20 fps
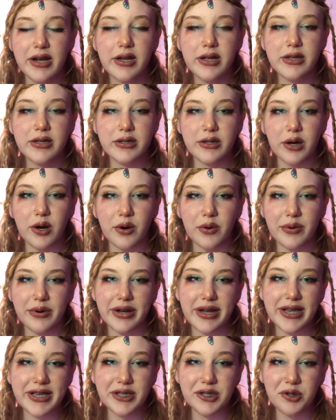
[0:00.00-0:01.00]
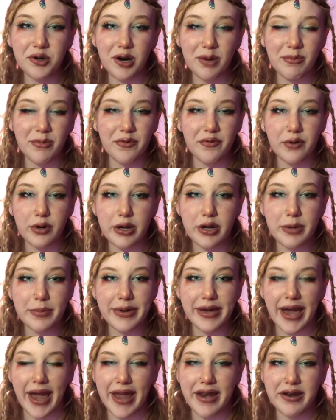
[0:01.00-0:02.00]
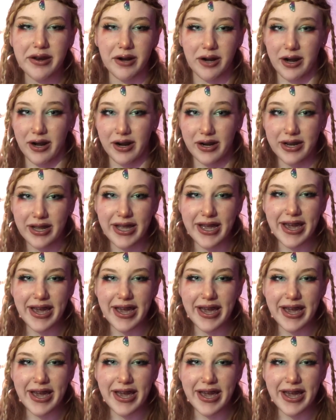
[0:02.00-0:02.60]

so it's normal for you to be hated on.